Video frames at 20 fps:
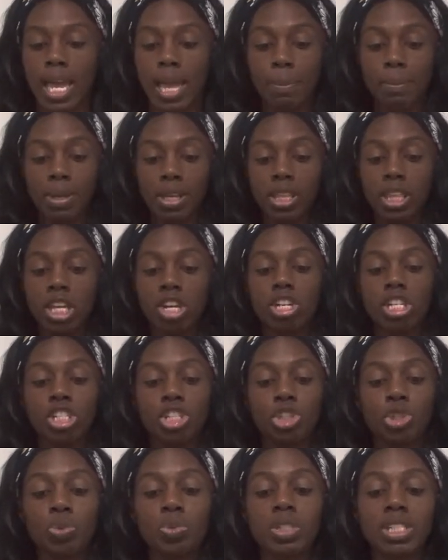Be there as
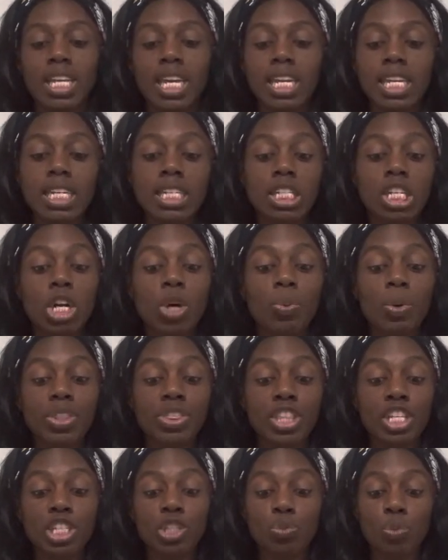soon as I get done with
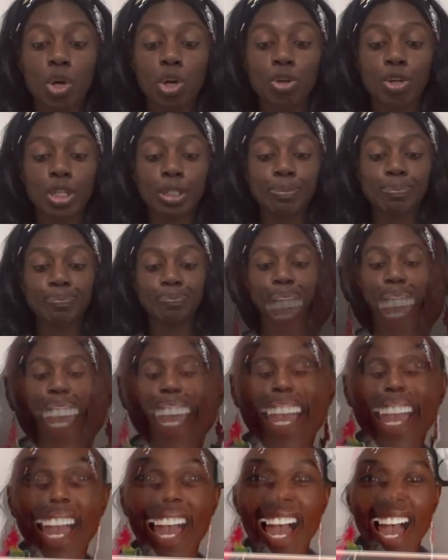this work.
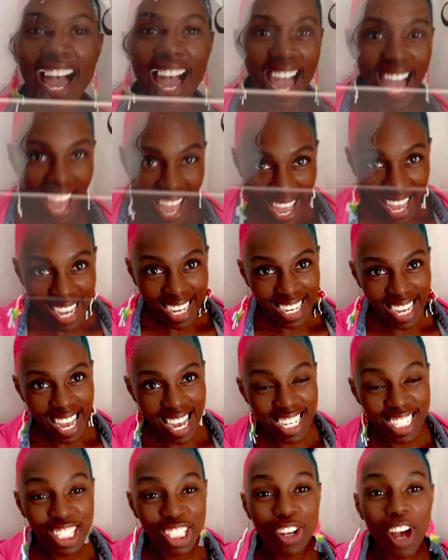Hi
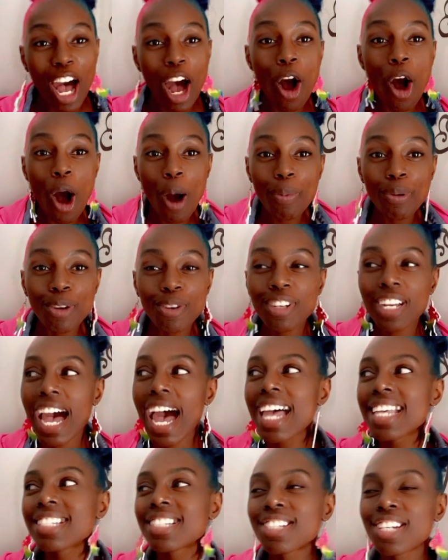guys, so I hope you
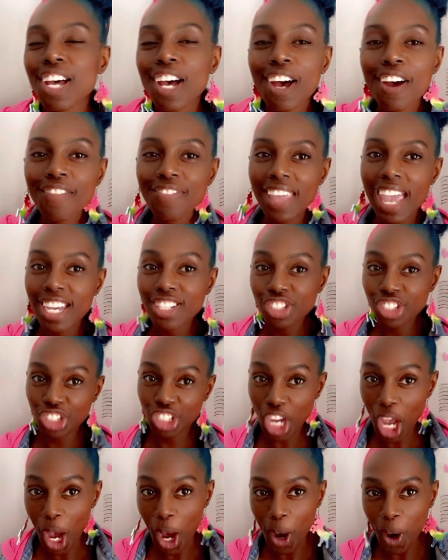guys love that
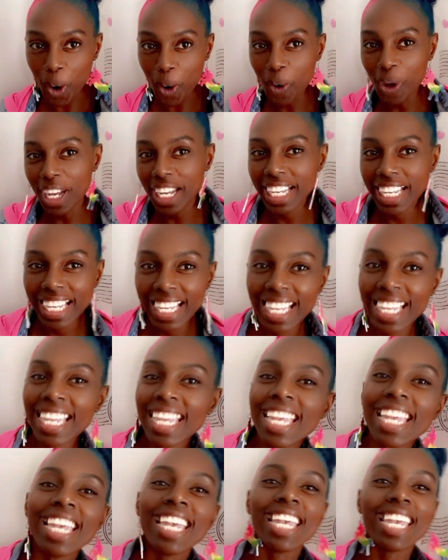show.
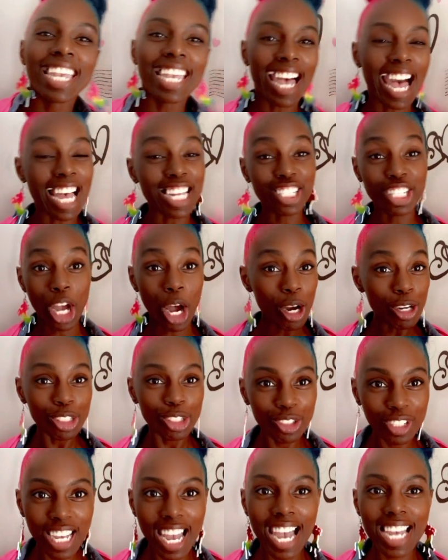I told
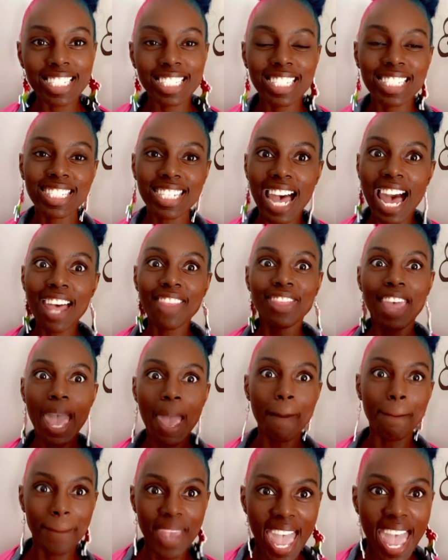you guys it's not
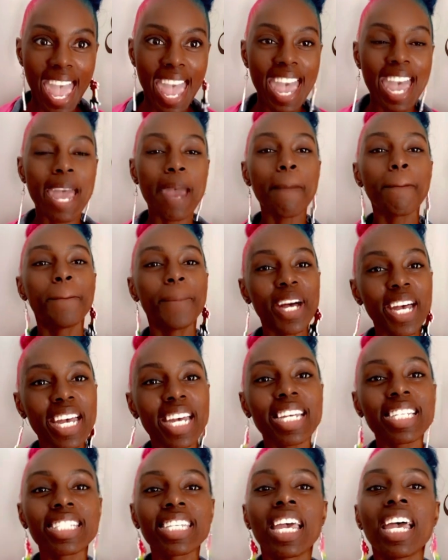that bad,
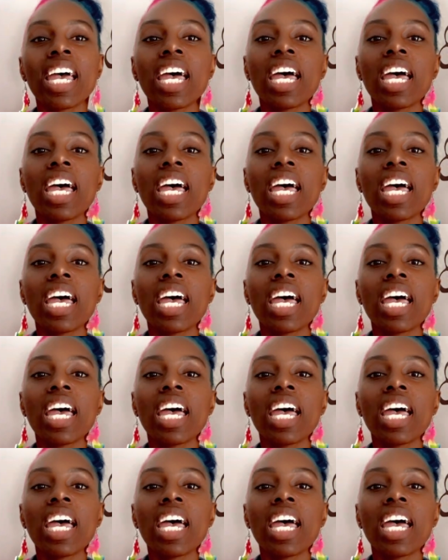but